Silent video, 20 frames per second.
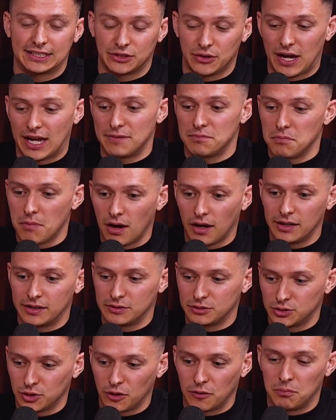So I had my
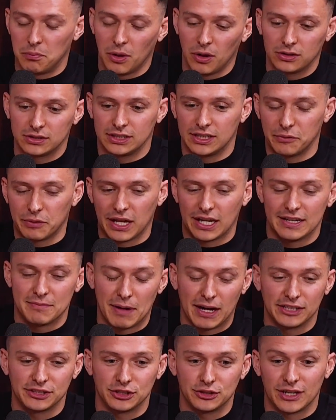sort of boss, and then we had a
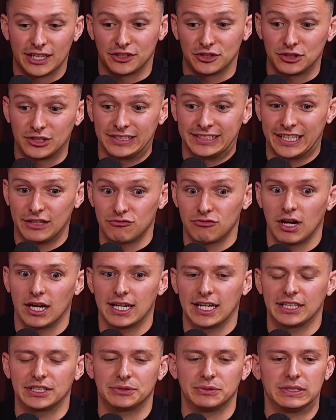managing director who used to sit right
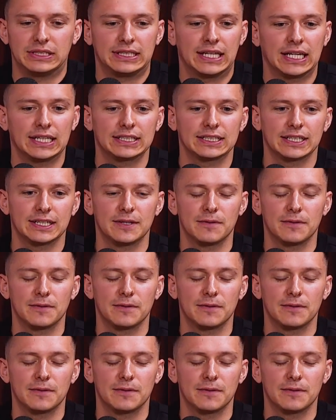next to his desk.